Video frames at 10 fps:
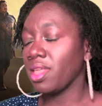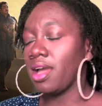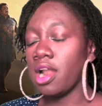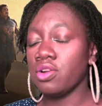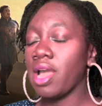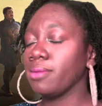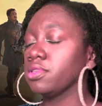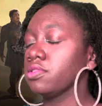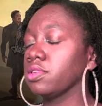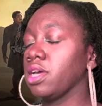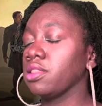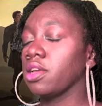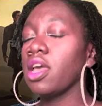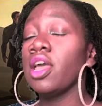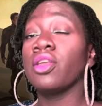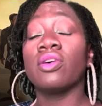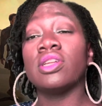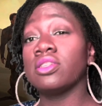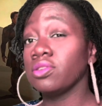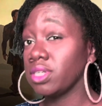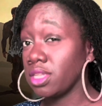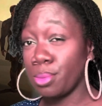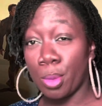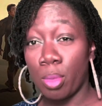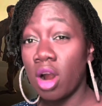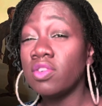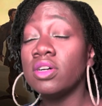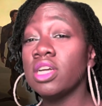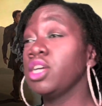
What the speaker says: I knew absolutely nothing. You don't need to know anything about Marvel.